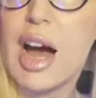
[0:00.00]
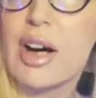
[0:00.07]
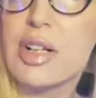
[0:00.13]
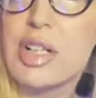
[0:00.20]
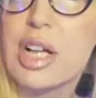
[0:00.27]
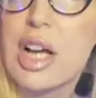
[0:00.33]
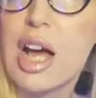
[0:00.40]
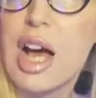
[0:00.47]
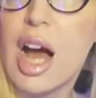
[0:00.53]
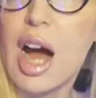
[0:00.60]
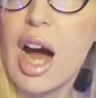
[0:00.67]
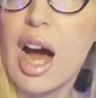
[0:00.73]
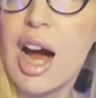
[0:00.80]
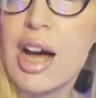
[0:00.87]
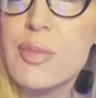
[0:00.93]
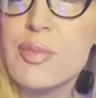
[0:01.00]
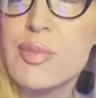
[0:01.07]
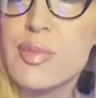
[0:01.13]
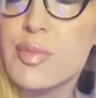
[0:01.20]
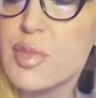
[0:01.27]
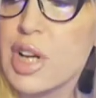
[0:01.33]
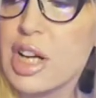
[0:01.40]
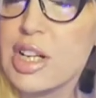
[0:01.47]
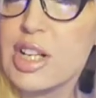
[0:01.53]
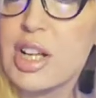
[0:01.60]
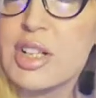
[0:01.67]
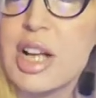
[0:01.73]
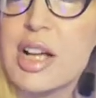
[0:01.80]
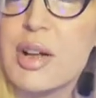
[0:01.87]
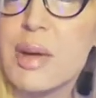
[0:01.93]
out, I'm
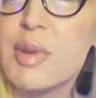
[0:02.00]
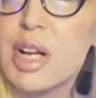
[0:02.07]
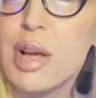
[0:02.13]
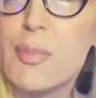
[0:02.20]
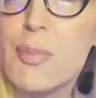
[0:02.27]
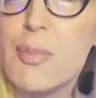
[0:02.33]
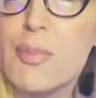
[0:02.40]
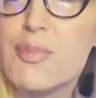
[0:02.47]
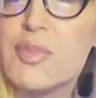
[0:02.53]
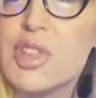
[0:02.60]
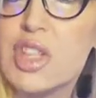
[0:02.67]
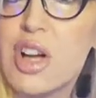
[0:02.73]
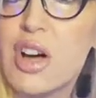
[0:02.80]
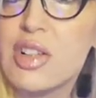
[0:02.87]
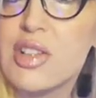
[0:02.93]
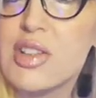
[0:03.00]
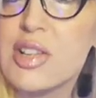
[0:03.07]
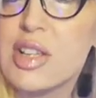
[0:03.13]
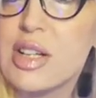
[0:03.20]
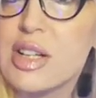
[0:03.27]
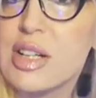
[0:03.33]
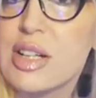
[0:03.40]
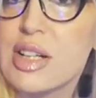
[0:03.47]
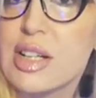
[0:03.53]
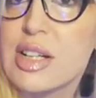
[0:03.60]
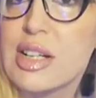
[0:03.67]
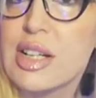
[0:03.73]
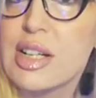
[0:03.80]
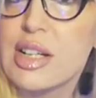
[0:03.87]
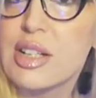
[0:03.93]
like a dancer,
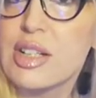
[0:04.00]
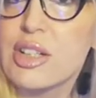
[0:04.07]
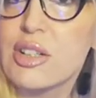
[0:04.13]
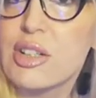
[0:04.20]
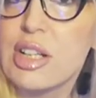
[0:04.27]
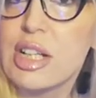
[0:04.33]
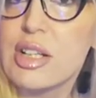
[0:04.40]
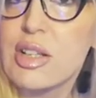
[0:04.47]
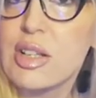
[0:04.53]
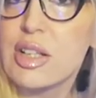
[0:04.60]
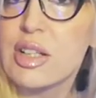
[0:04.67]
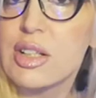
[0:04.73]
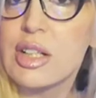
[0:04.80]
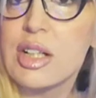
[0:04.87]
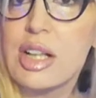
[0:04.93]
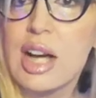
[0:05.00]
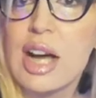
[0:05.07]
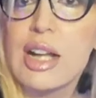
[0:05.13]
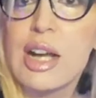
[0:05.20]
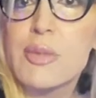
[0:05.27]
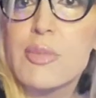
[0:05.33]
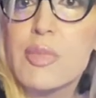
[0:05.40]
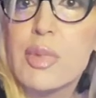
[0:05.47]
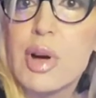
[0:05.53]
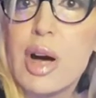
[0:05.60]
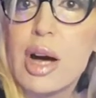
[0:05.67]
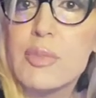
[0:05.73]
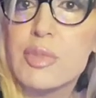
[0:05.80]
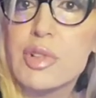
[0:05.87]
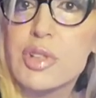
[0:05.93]
darlings. Look, and
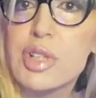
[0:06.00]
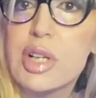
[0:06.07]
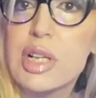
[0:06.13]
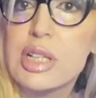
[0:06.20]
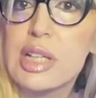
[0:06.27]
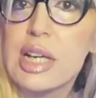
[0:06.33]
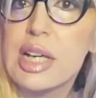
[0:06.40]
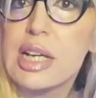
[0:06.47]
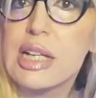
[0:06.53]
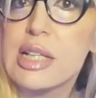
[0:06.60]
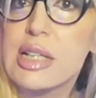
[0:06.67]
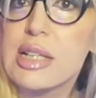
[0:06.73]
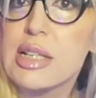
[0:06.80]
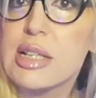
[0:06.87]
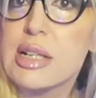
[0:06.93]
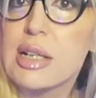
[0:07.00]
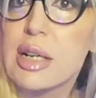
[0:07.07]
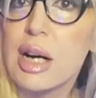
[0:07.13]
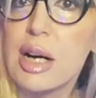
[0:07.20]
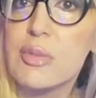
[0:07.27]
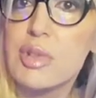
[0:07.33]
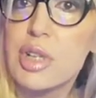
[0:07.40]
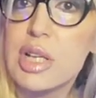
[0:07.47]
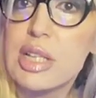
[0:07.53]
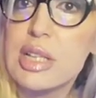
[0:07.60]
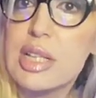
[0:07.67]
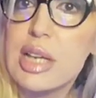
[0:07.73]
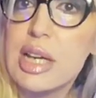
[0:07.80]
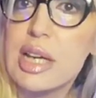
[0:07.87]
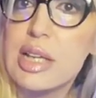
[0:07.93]
I'm not doing this. I'm
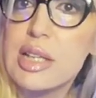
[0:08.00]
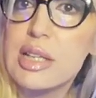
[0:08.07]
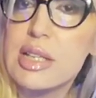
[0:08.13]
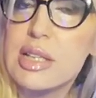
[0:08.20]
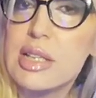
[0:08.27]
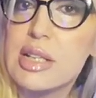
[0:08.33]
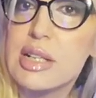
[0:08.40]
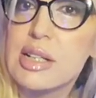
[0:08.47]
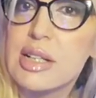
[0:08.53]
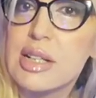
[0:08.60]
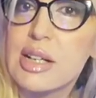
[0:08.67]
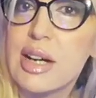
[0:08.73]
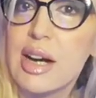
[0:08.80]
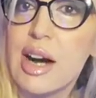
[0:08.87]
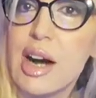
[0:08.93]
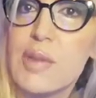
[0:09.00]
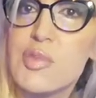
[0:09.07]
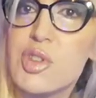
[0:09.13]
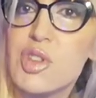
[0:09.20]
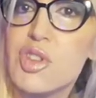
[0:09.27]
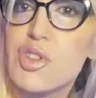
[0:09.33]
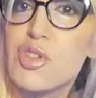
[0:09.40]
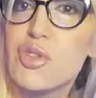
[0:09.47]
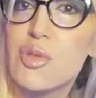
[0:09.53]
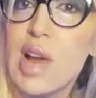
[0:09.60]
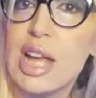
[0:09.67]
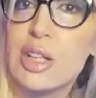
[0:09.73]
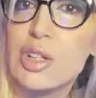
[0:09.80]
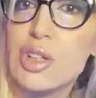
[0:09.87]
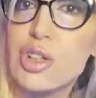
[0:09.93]
doing this. I'm
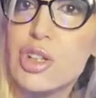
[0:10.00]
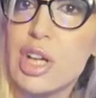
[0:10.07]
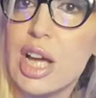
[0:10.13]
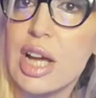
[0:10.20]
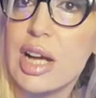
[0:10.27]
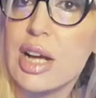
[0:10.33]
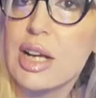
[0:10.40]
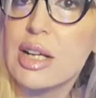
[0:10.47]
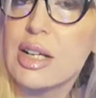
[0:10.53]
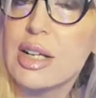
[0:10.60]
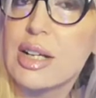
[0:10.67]
stretching